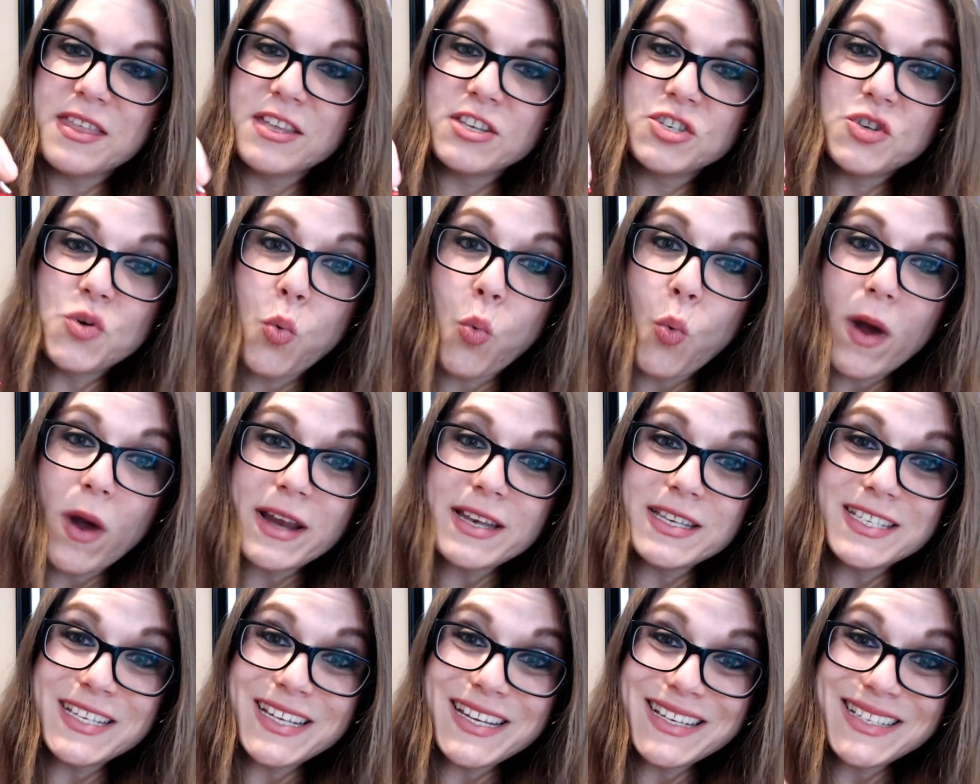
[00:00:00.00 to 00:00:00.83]

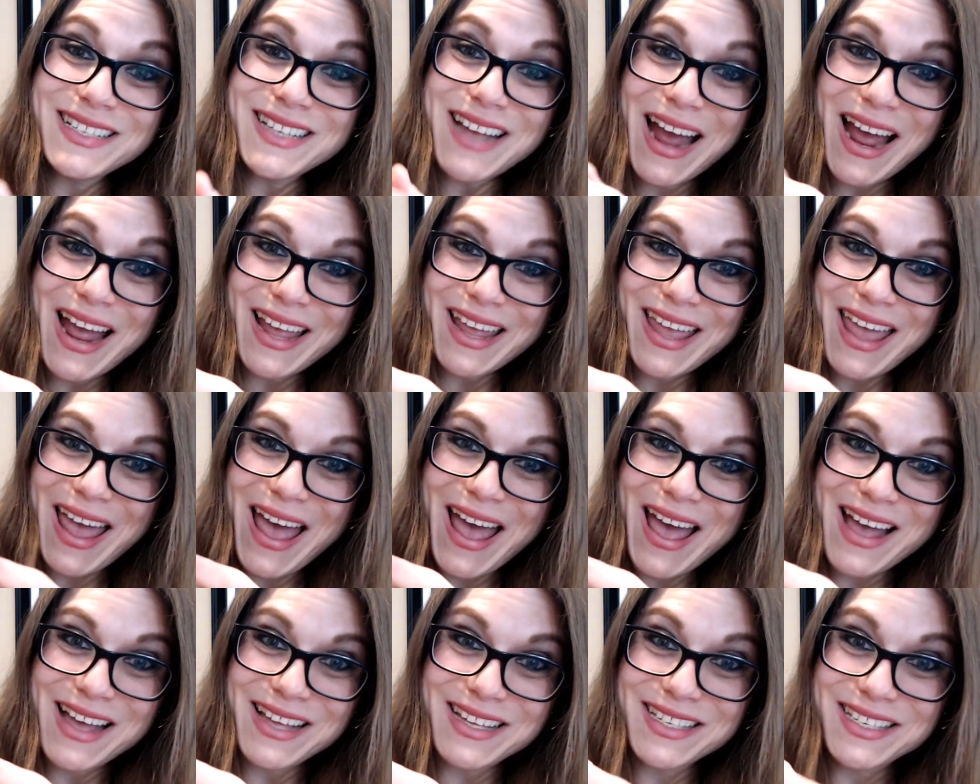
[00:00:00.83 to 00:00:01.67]
twenty
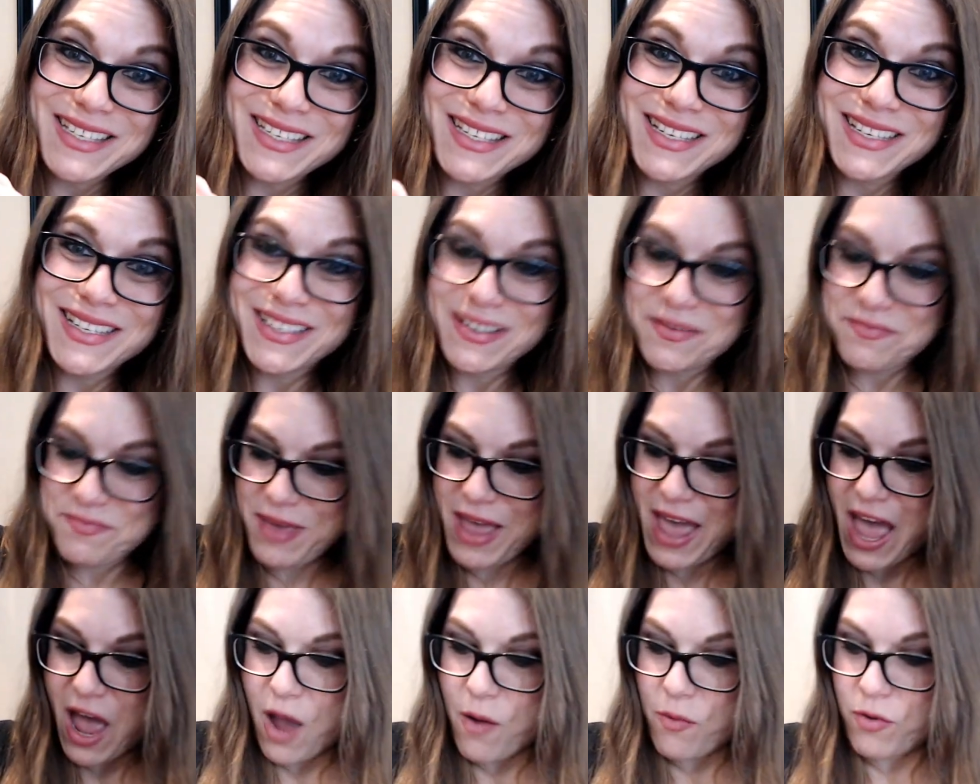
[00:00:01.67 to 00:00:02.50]
die-cast
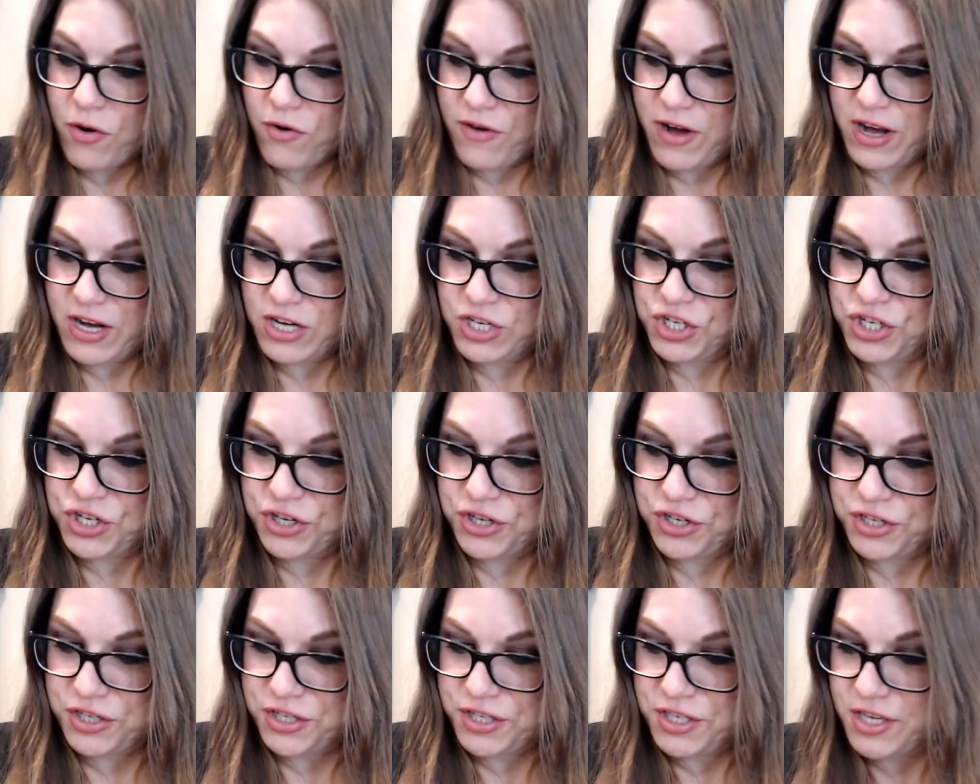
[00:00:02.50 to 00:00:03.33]
Power
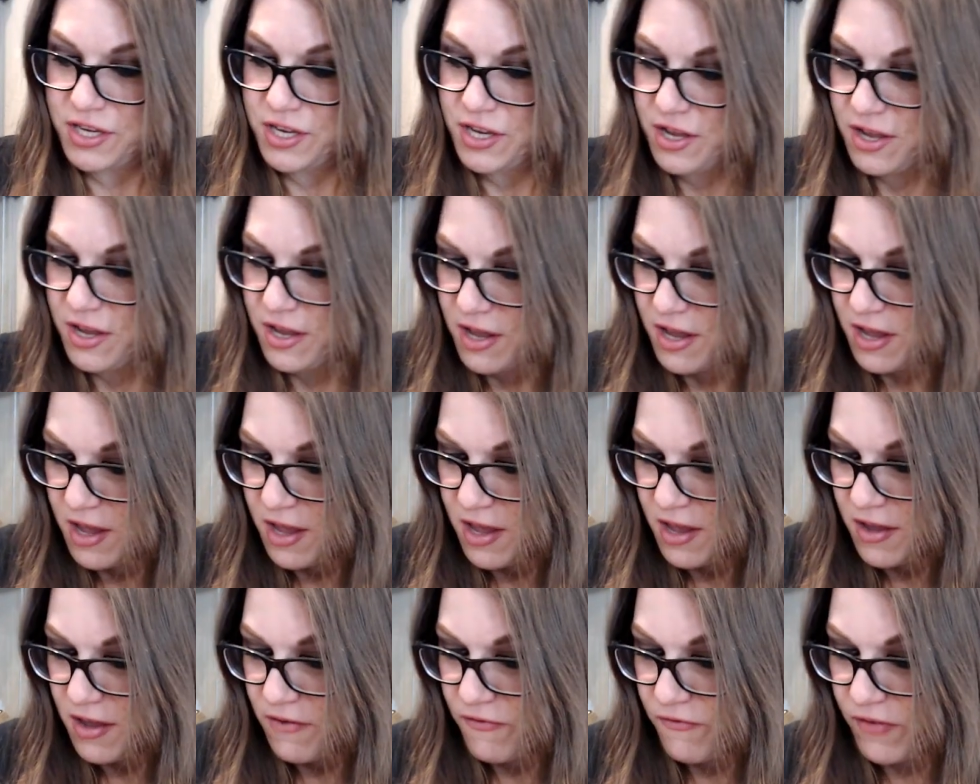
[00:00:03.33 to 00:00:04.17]
Rangers
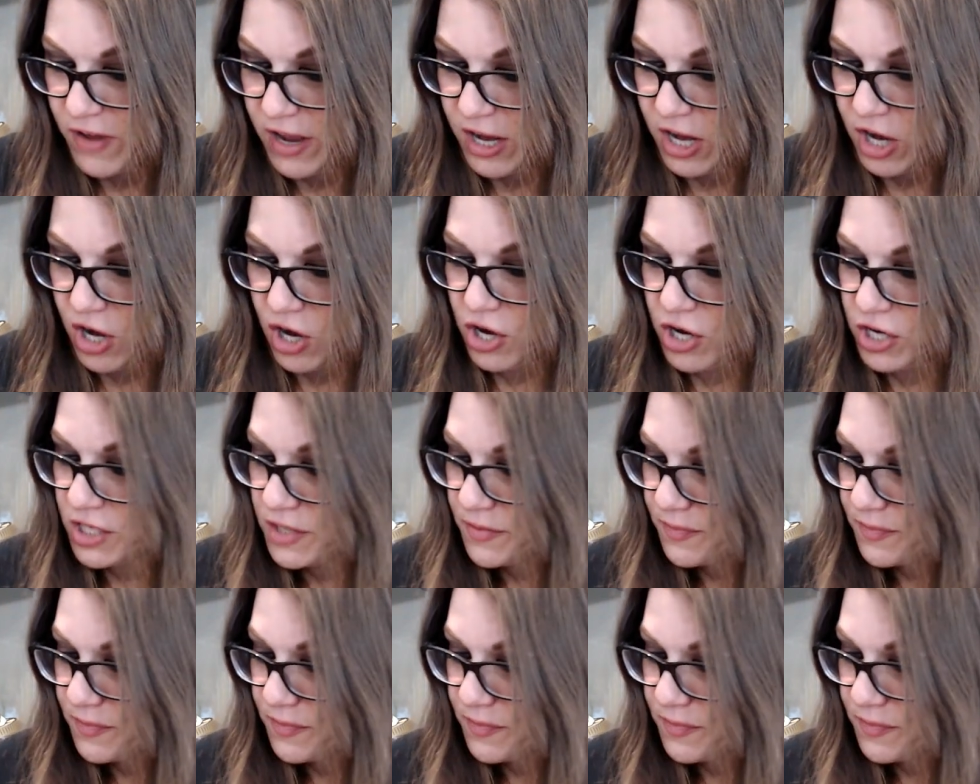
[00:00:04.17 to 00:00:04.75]
figures?